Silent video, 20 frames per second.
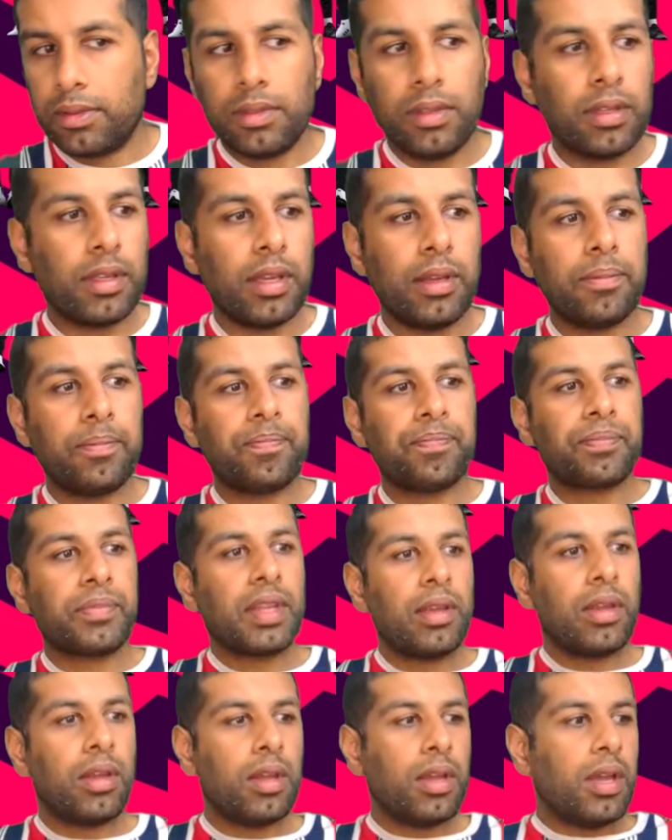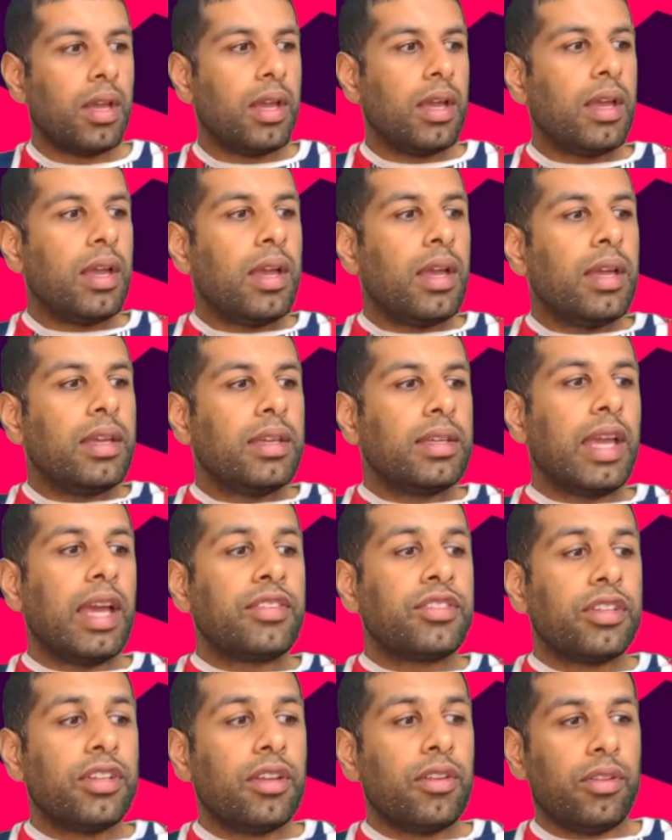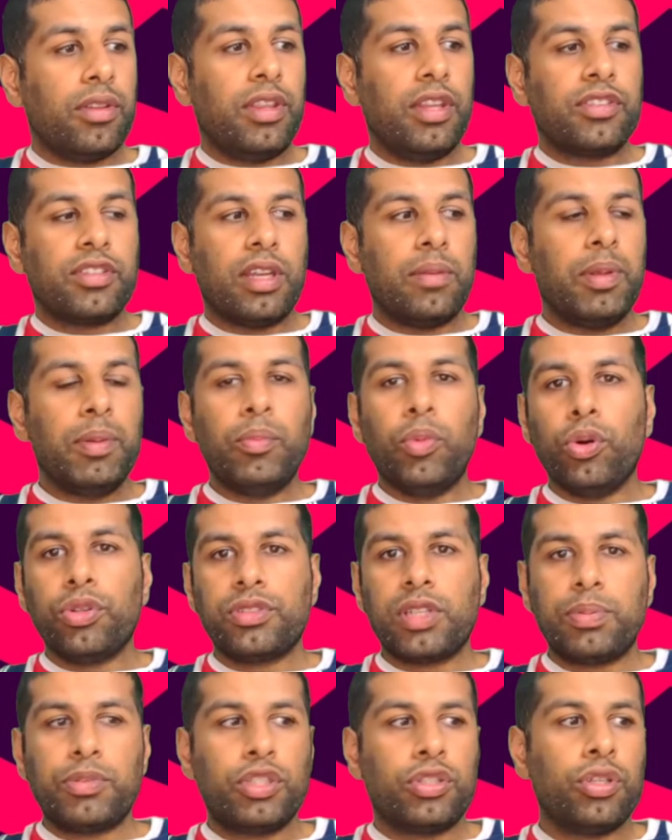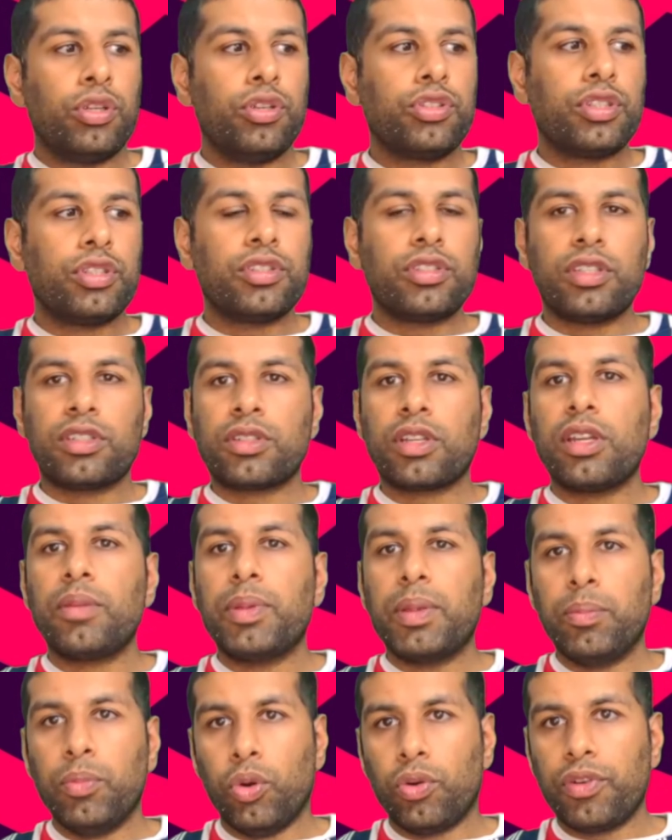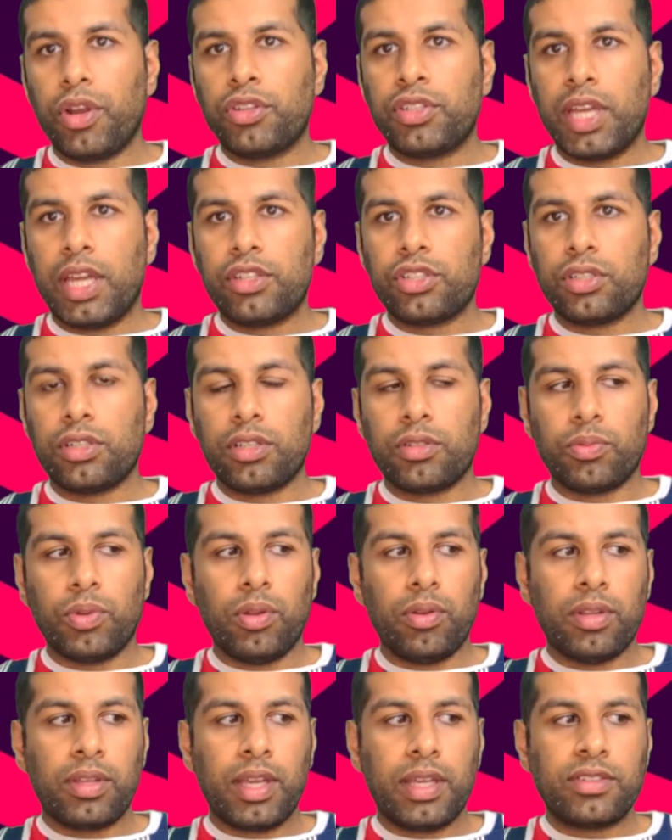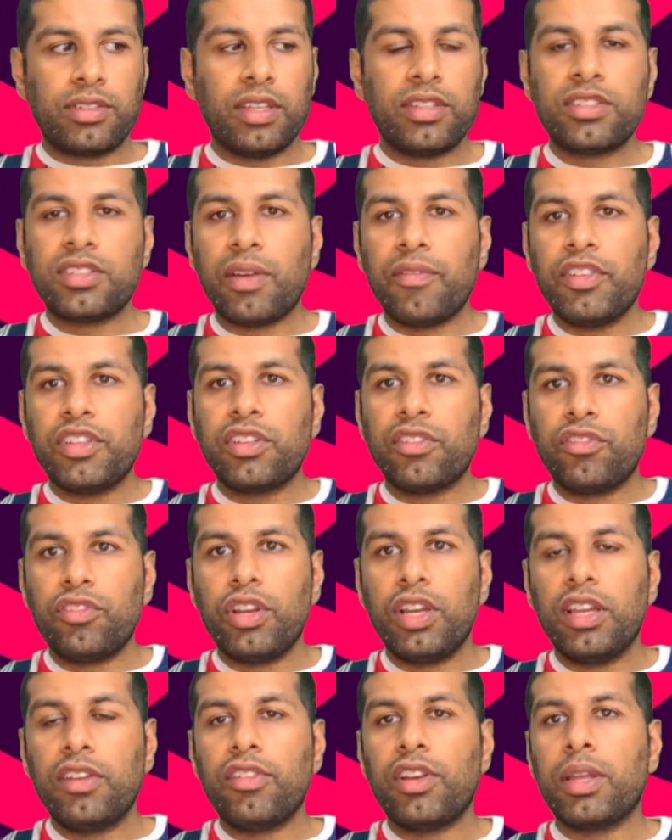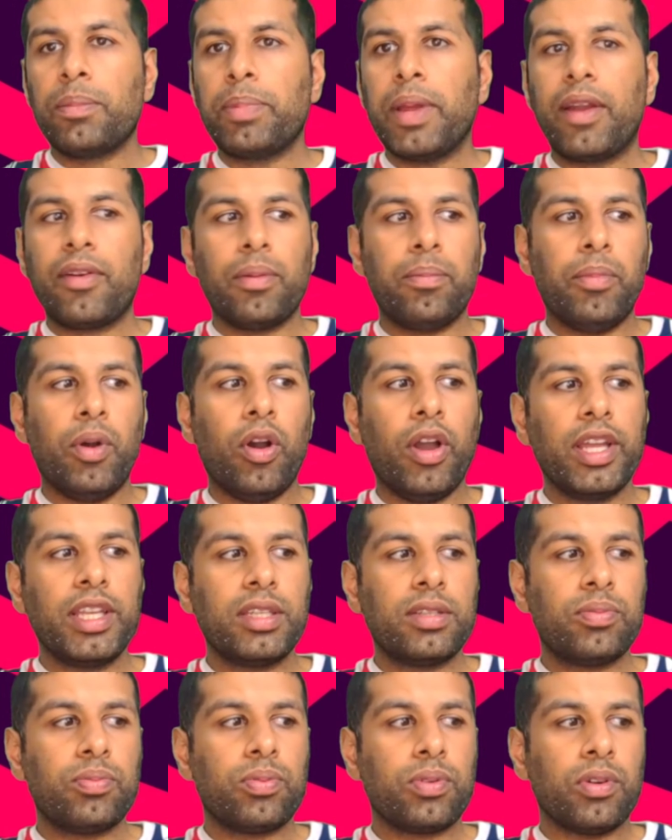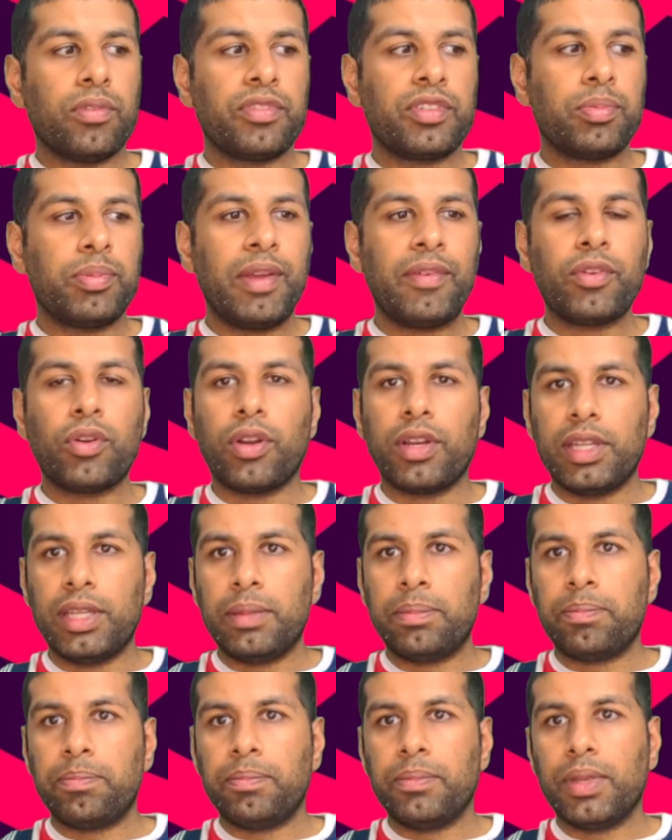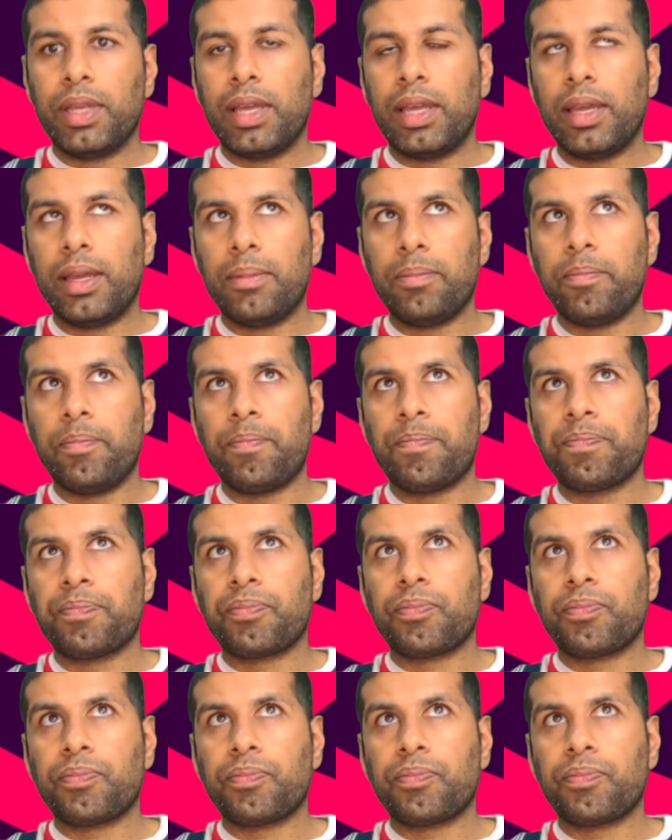Okay. Yeah, so th there's going to be more substitutions. There's going to be more rotation as well. Okay, so that's something to really, really bear in mind. Obviously, we haven't got any um,